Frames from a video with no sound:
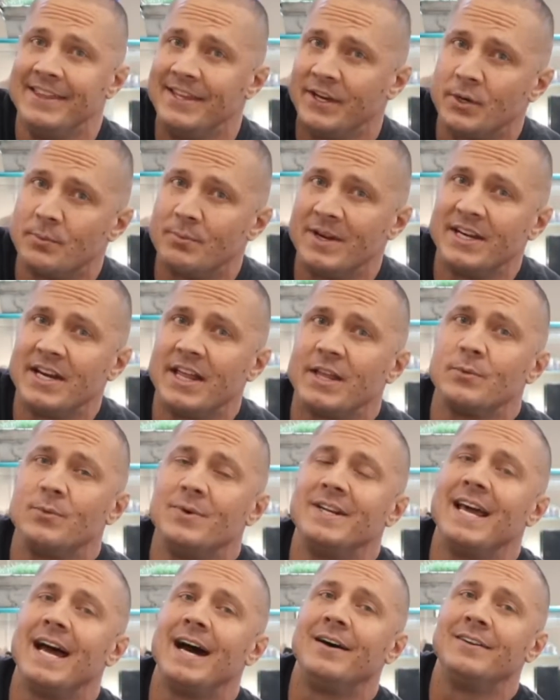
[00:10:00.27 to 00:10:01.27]
And then you'll bring
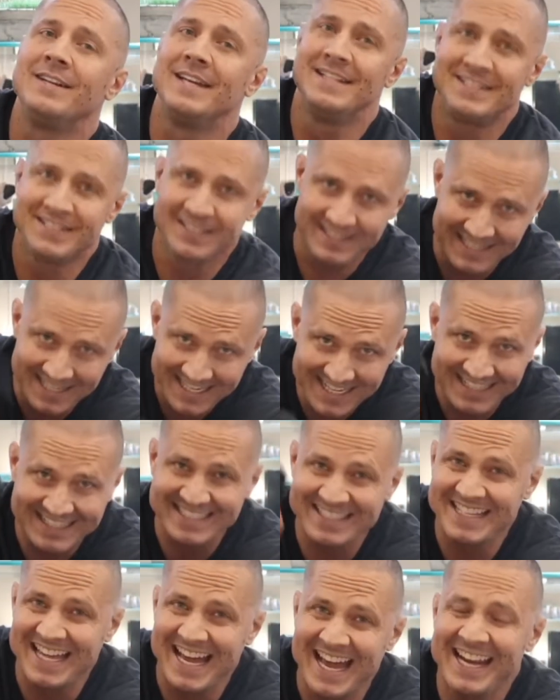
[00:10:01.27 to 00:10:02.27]
another one down until it
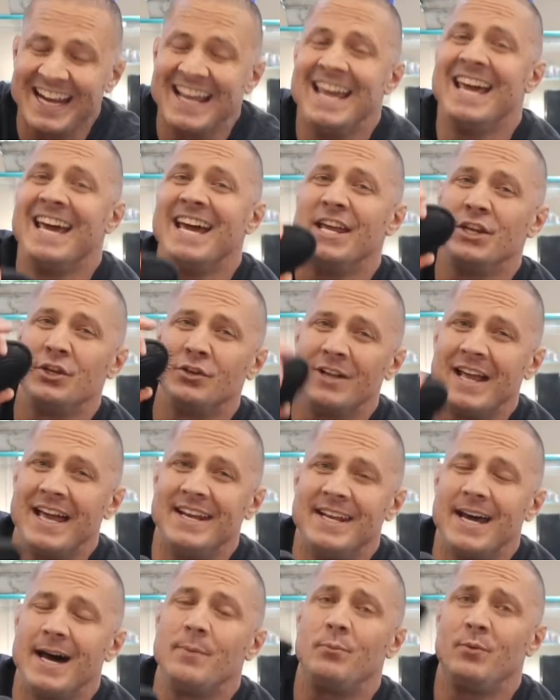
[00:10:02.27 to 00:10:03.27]
hits that, and
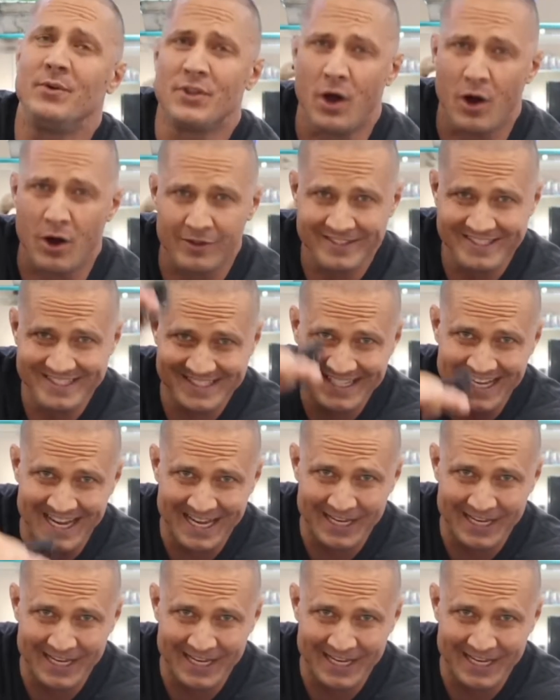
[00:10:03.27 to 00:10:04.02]
you'll end up with all these